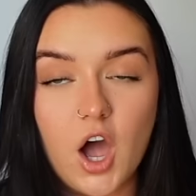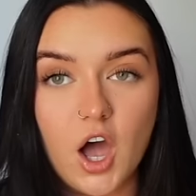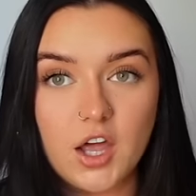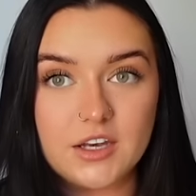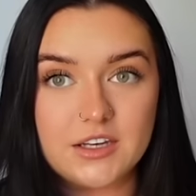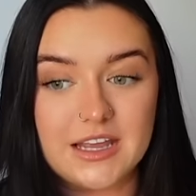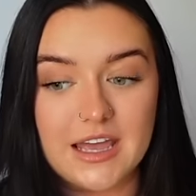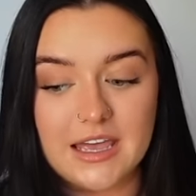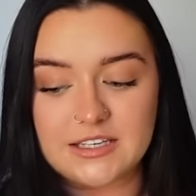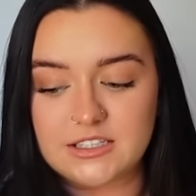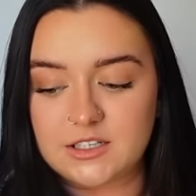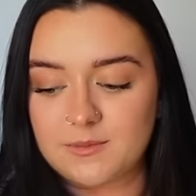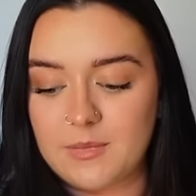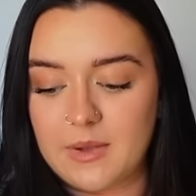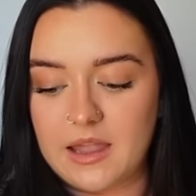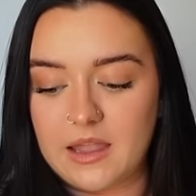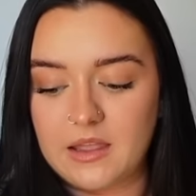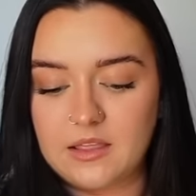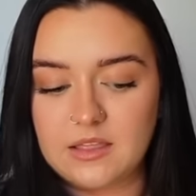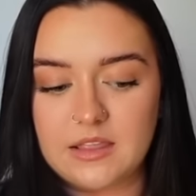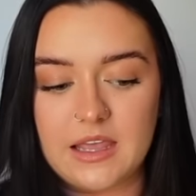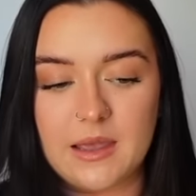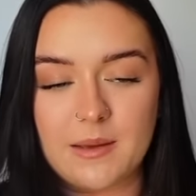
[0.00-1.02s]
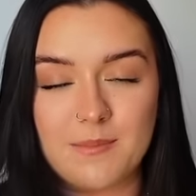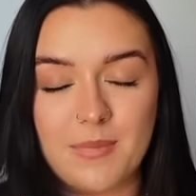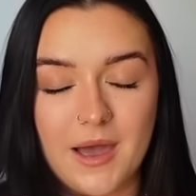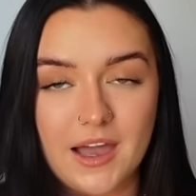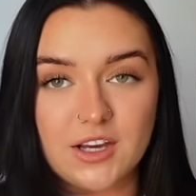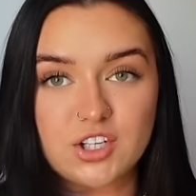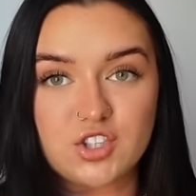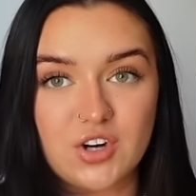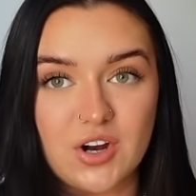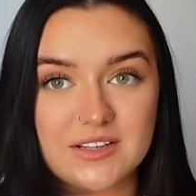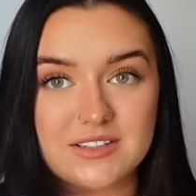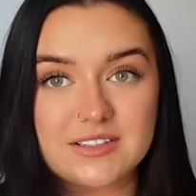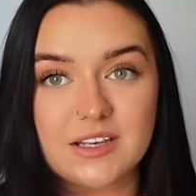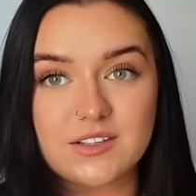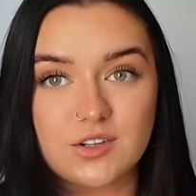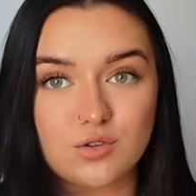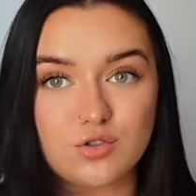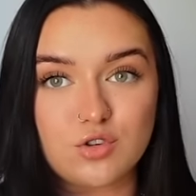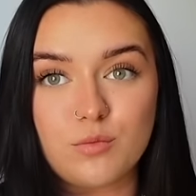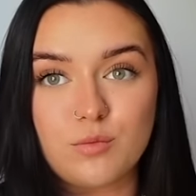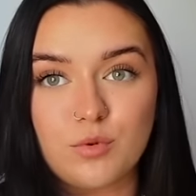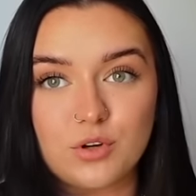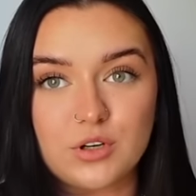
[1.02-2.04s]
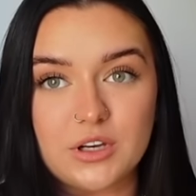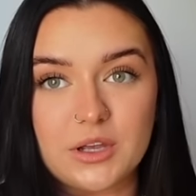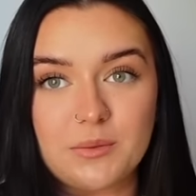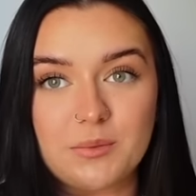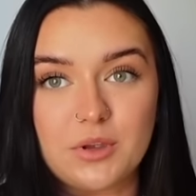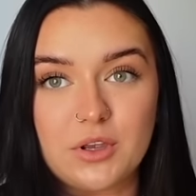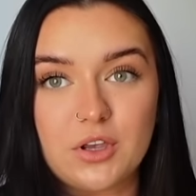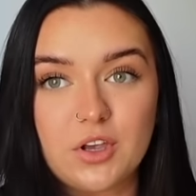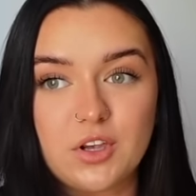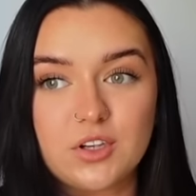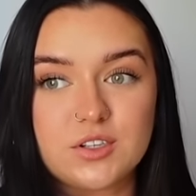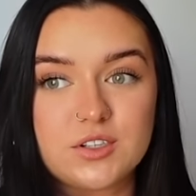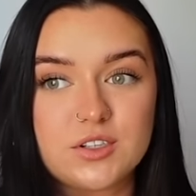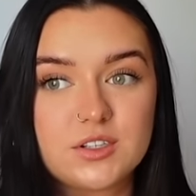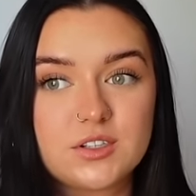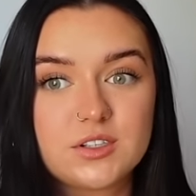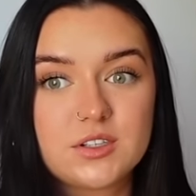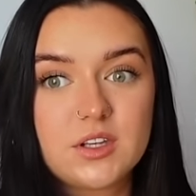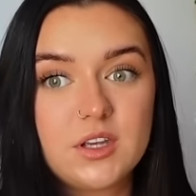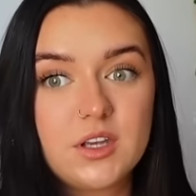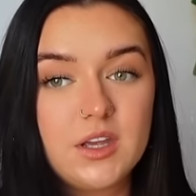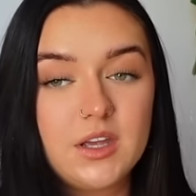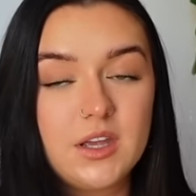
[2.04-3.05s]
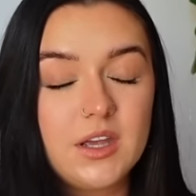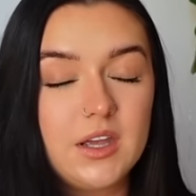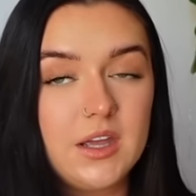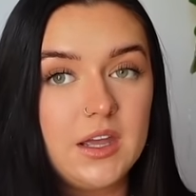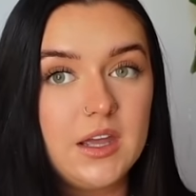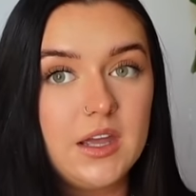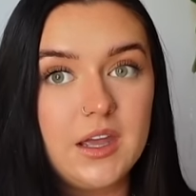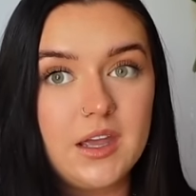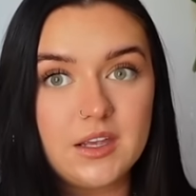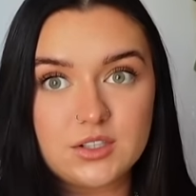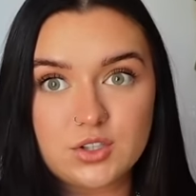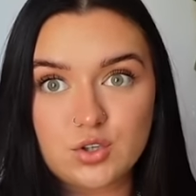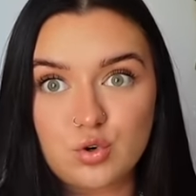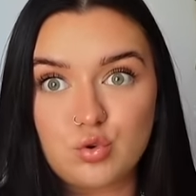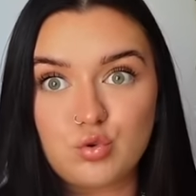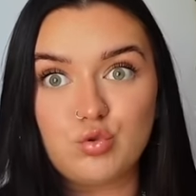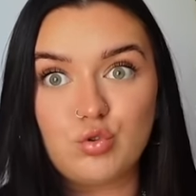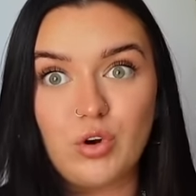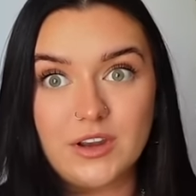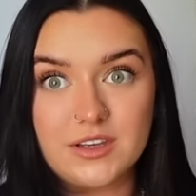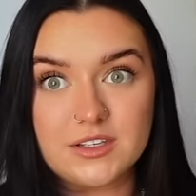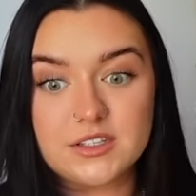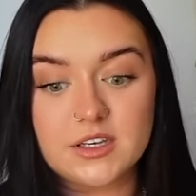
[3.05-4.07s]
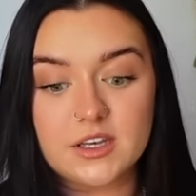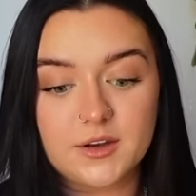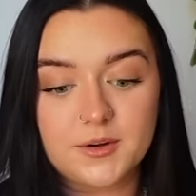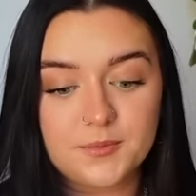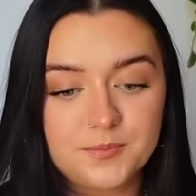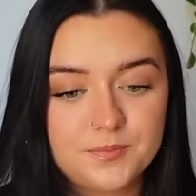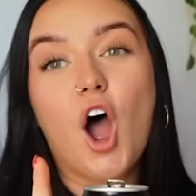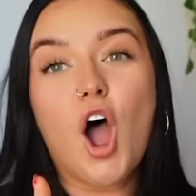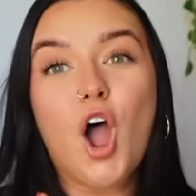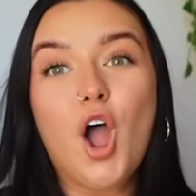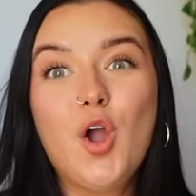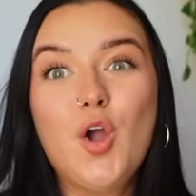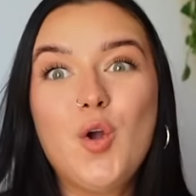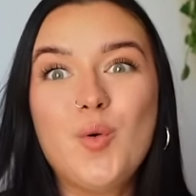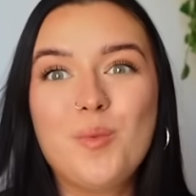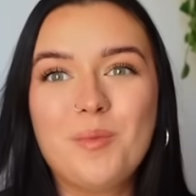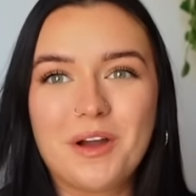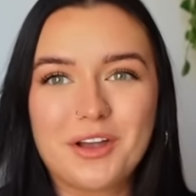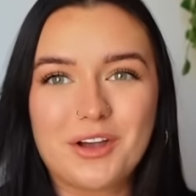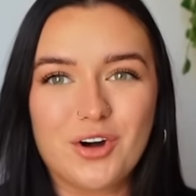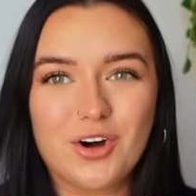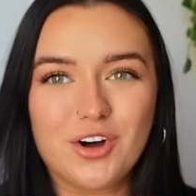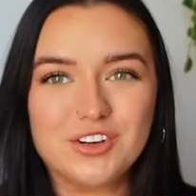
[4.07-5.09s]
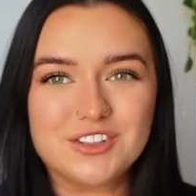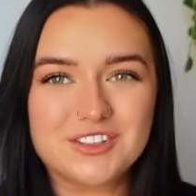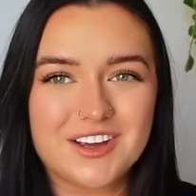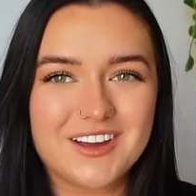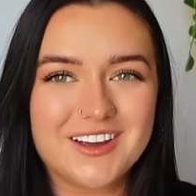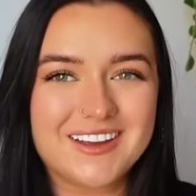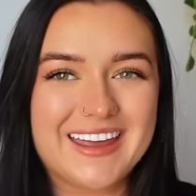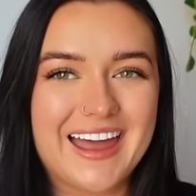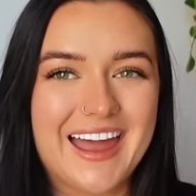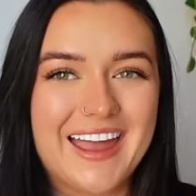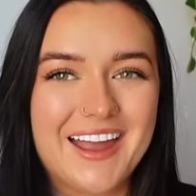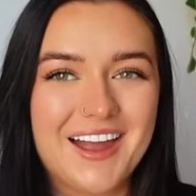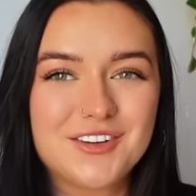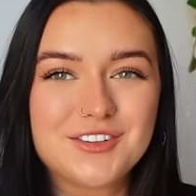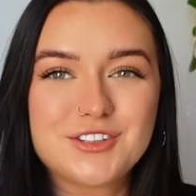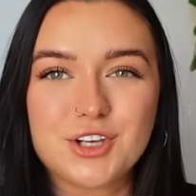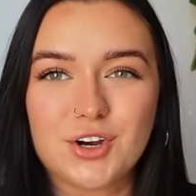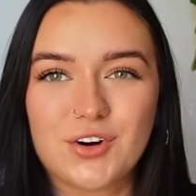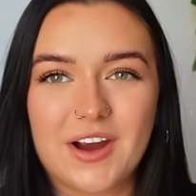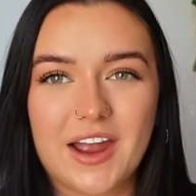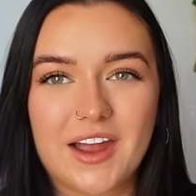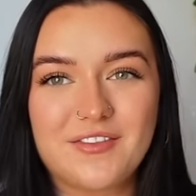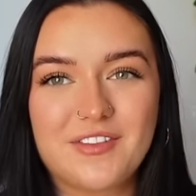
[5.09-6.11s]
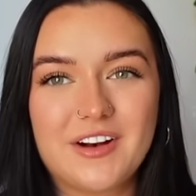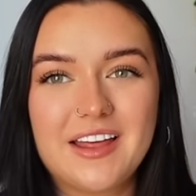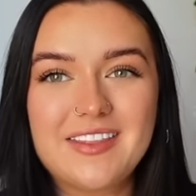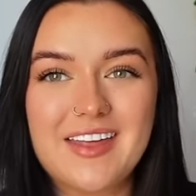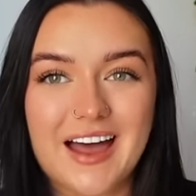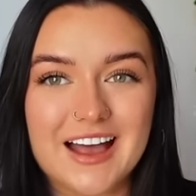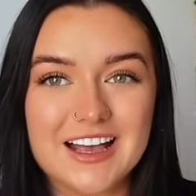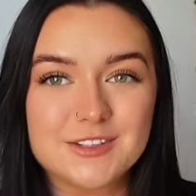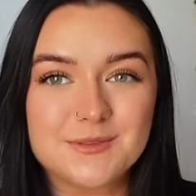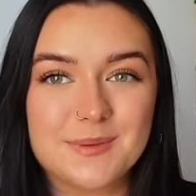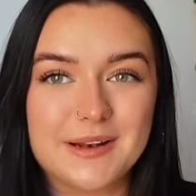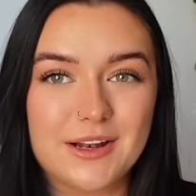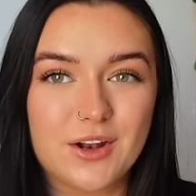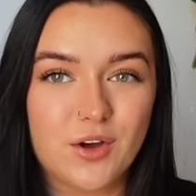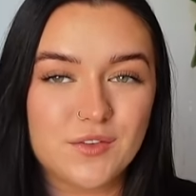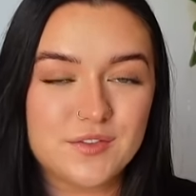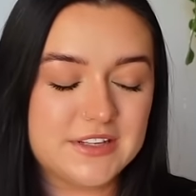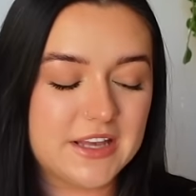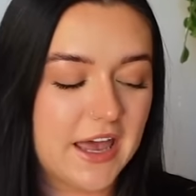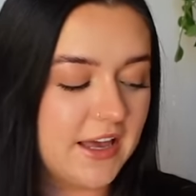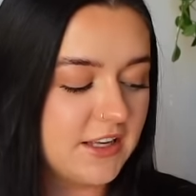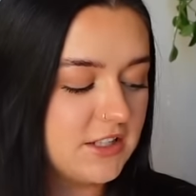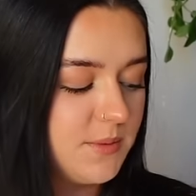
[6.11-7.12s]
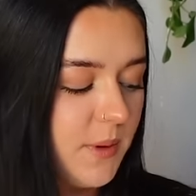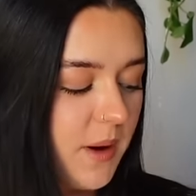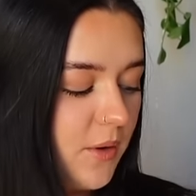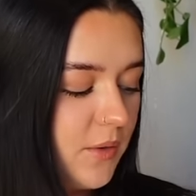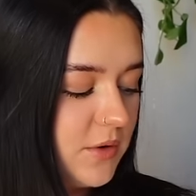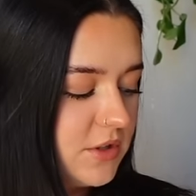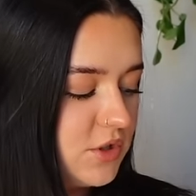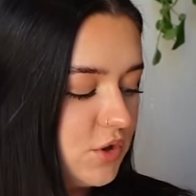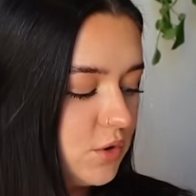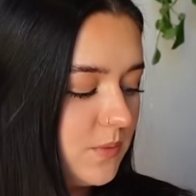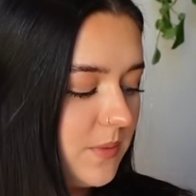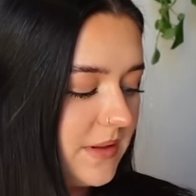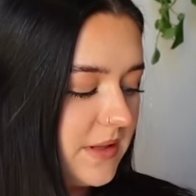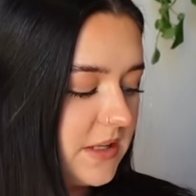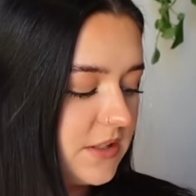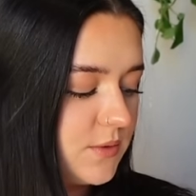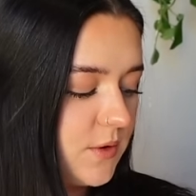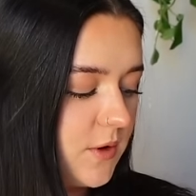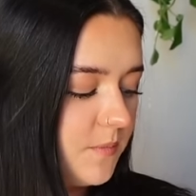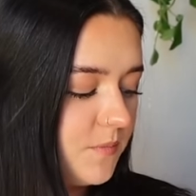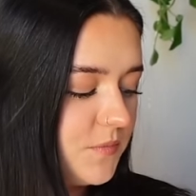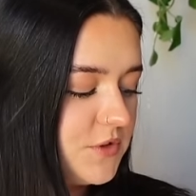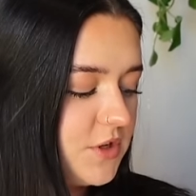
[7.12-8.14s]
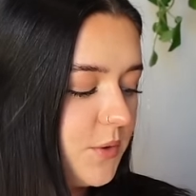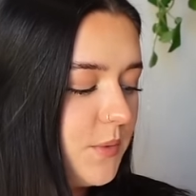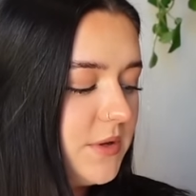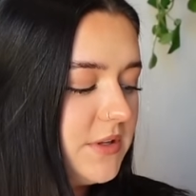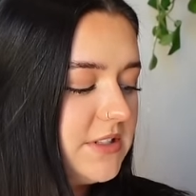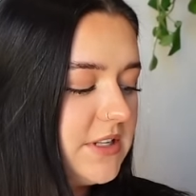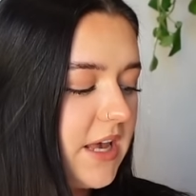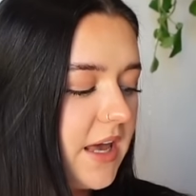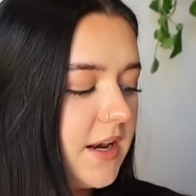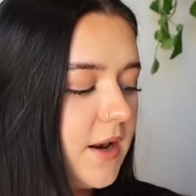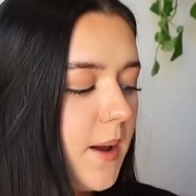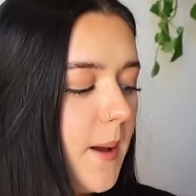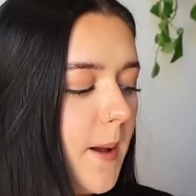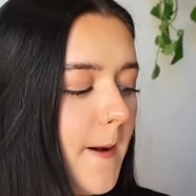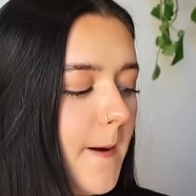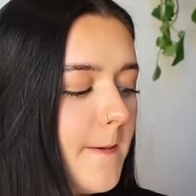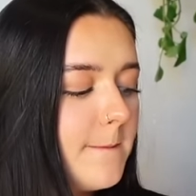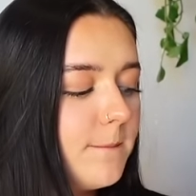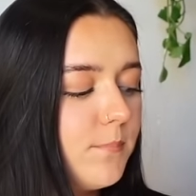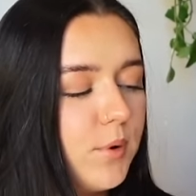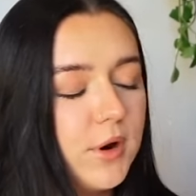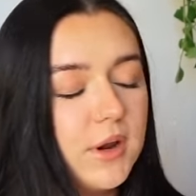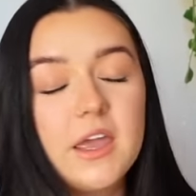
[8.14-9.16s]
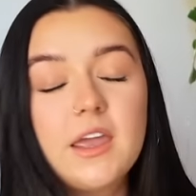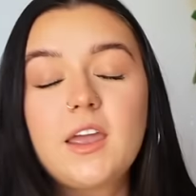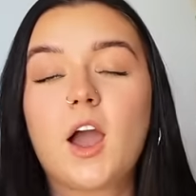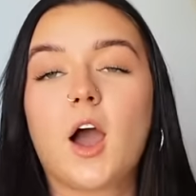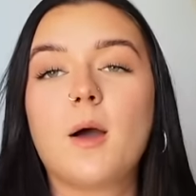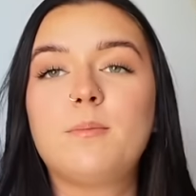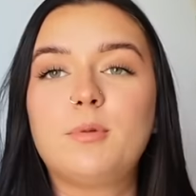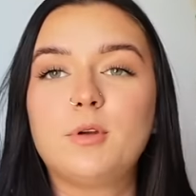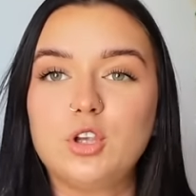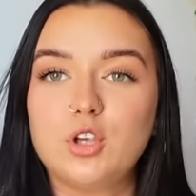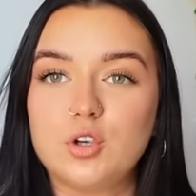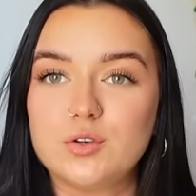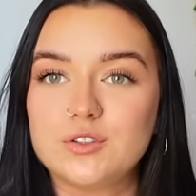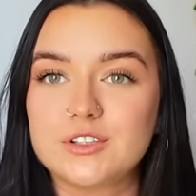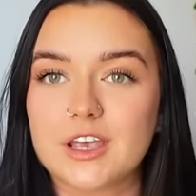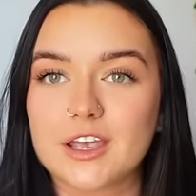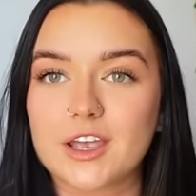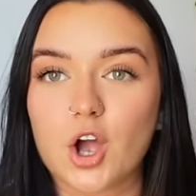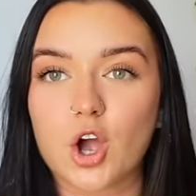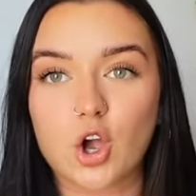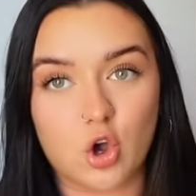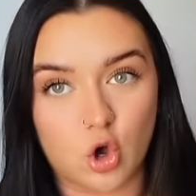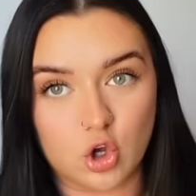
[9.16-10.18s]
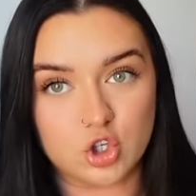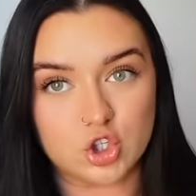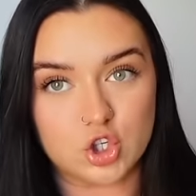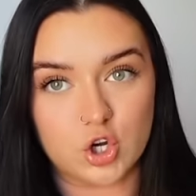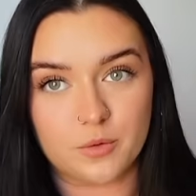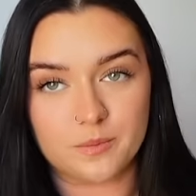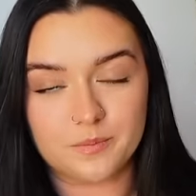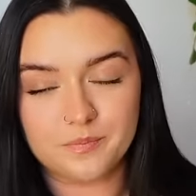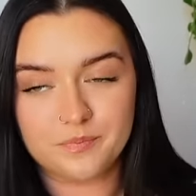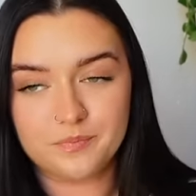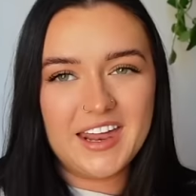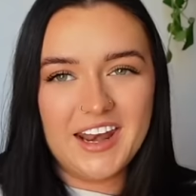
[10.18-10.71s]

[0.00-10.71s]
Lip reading: underestimate the impact stress has on your body because it's crazy. Oh my God. Okay, I'm sorry. I feel like that has been a lot of sex, but I wanted to talk about this one. Someone said, bringing up using a condom.